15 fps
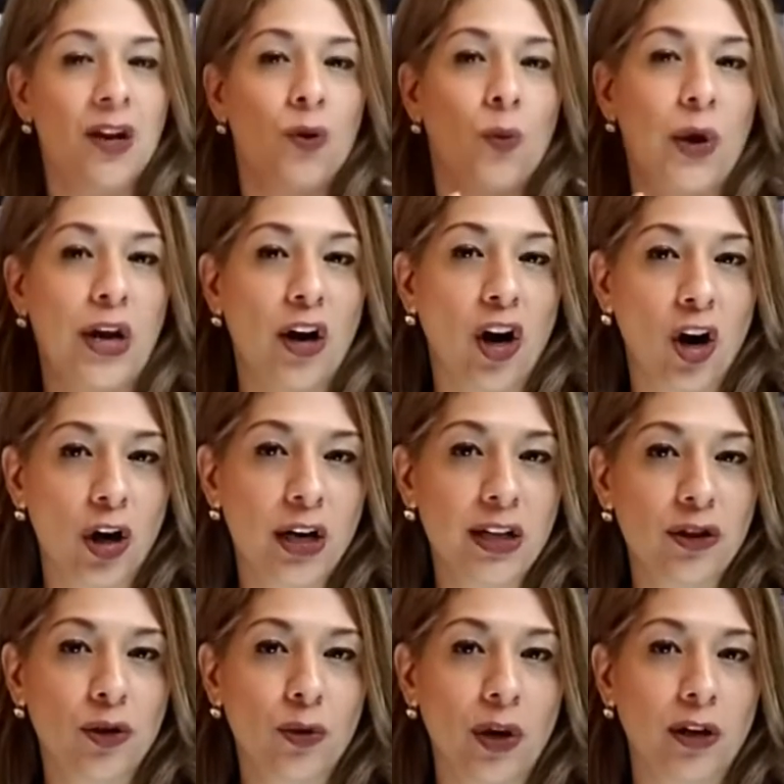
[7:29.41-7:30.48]
We heard
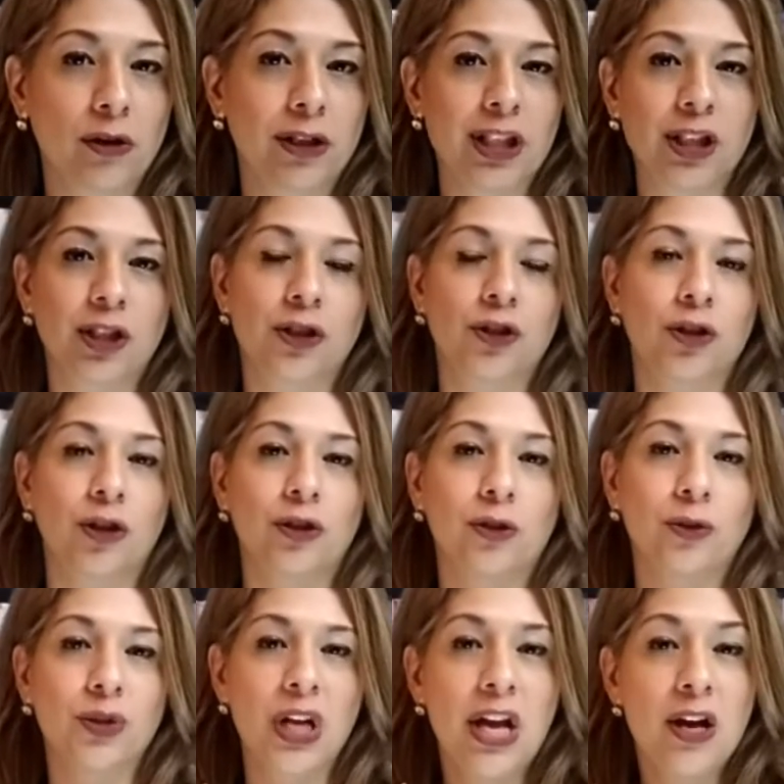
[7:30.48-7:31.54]
it through our Christian
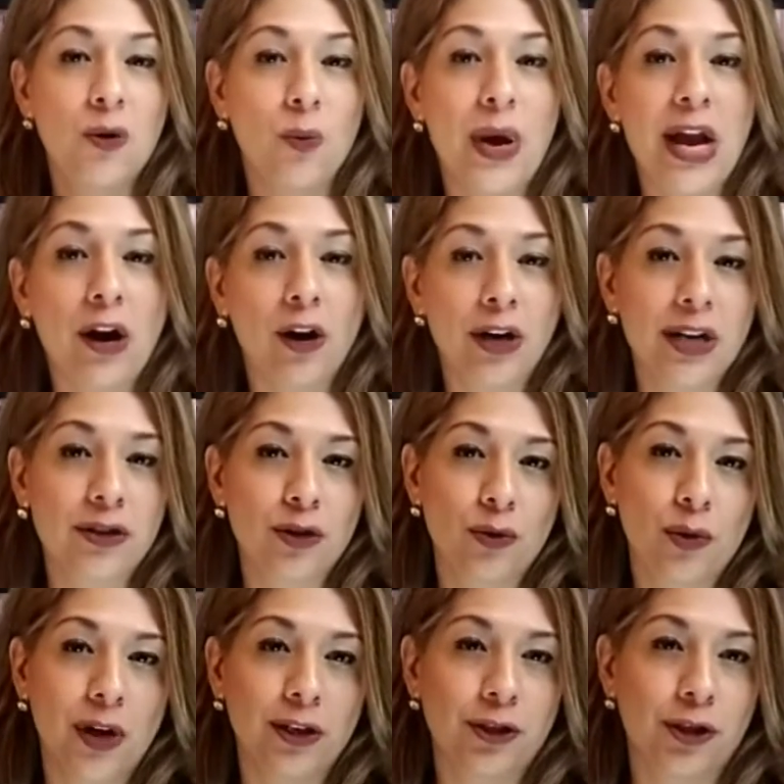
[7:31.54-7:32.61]
circles. We heard it through
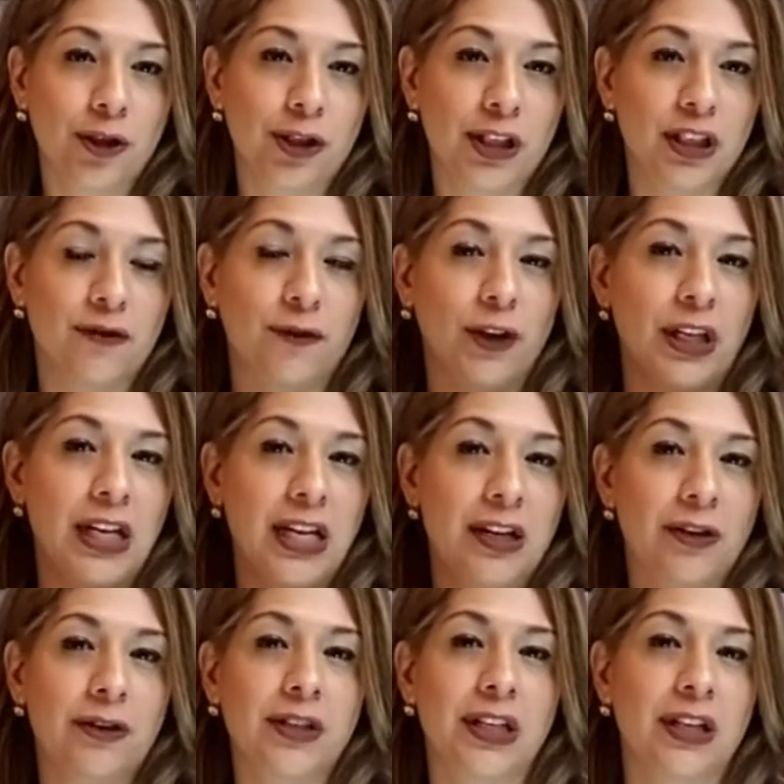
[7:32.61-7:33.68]
our churches for
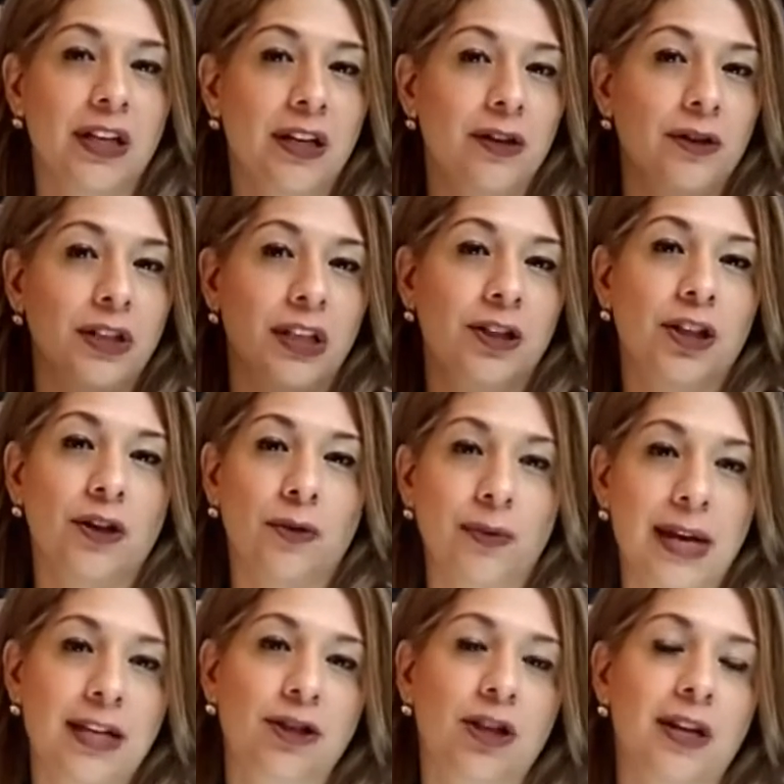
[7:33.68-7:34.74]
years and years and
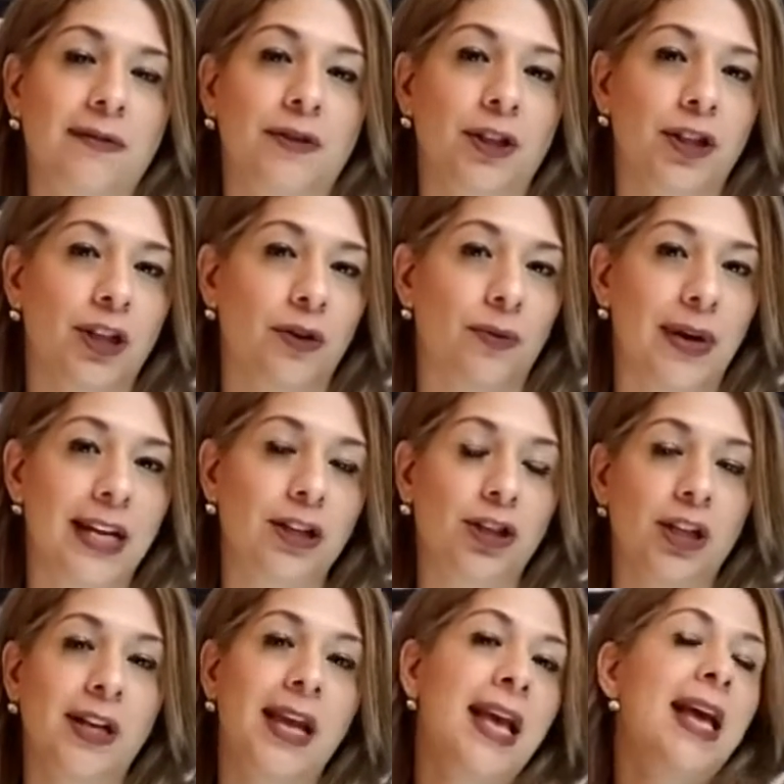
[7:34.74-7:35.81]
generation after
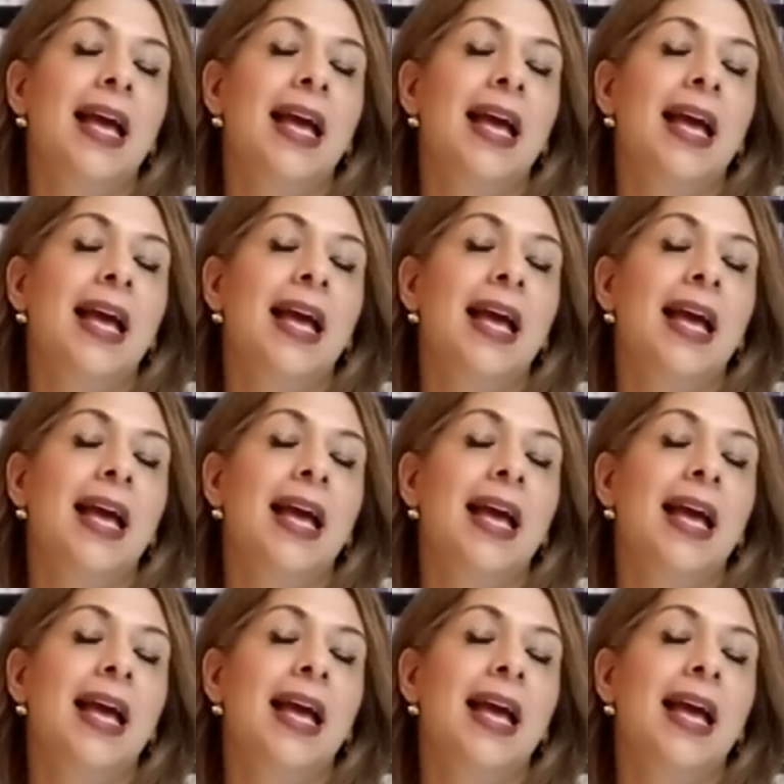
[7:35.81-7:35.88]
generation.